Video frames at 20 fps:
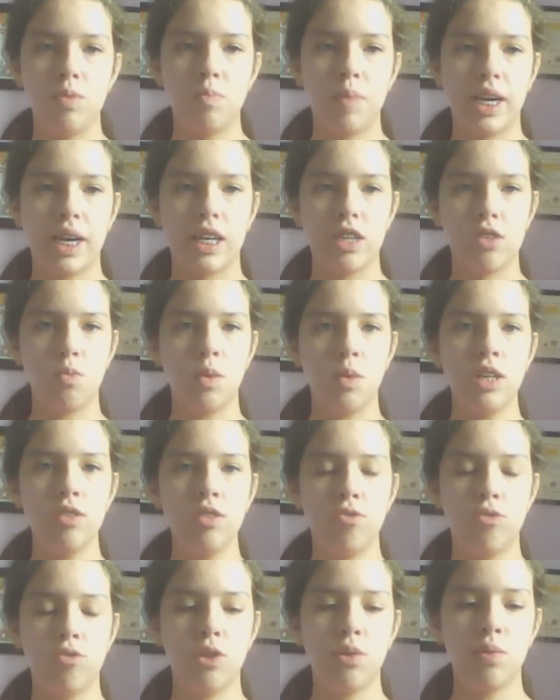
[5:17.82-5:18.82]
Spy Kids
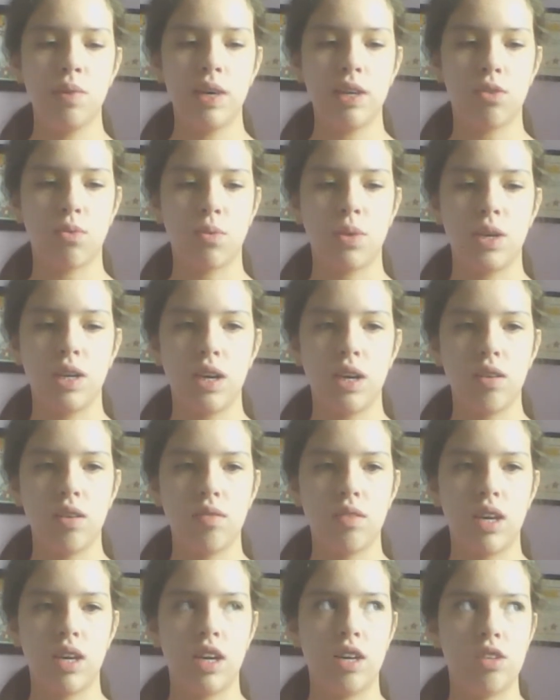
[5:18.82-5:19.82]
1, 2, and 3.
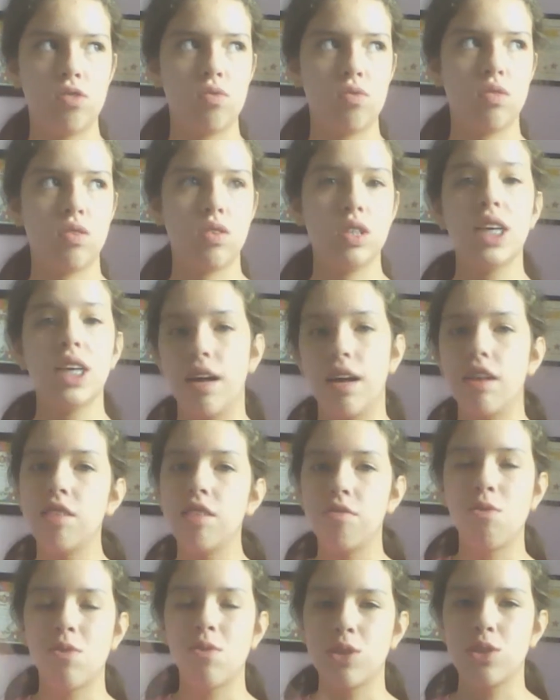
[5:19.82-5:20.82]
And it, yeah,
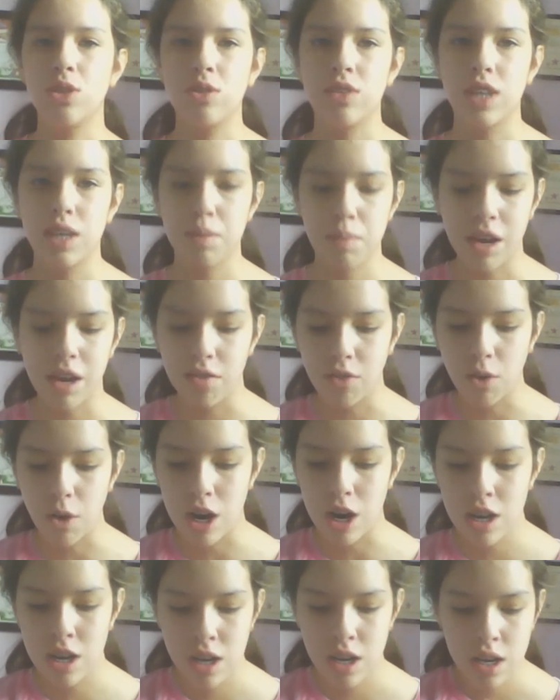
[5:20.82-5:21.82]
and 4 too. We made 4.